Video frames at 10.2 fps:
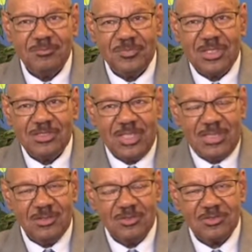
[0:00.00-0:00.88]

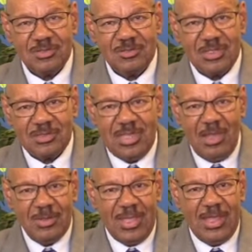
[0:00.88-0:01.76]
dictators and
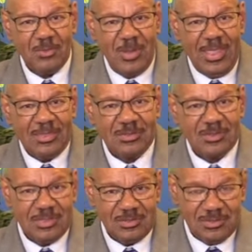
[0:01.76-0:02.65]
allowing Iran,
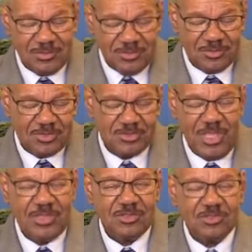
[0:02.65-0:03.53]
they took the
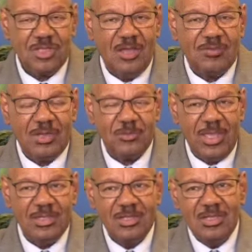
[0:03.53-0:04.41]
sanctions off Iran,